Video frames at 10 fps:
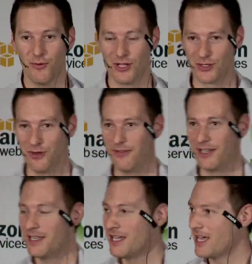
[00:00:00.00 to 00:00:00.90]

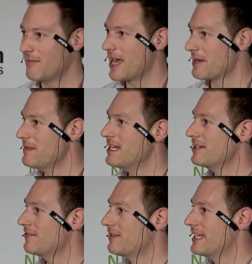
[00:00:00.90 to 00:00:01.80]
whatsoever. About 1 million
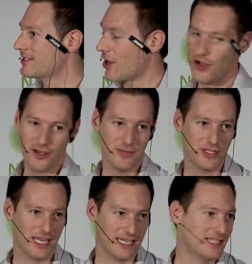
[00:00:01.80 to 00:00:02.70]
of these
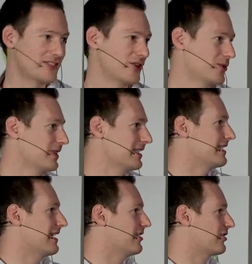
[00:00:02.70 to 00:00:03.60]
homes are listed on
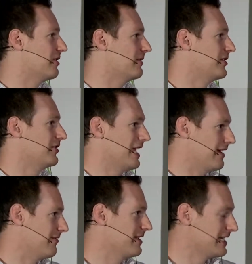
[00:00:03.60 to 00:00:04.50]
realestate.com that do
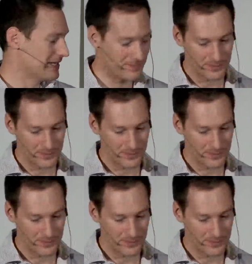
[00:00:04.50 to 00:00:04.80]
every year.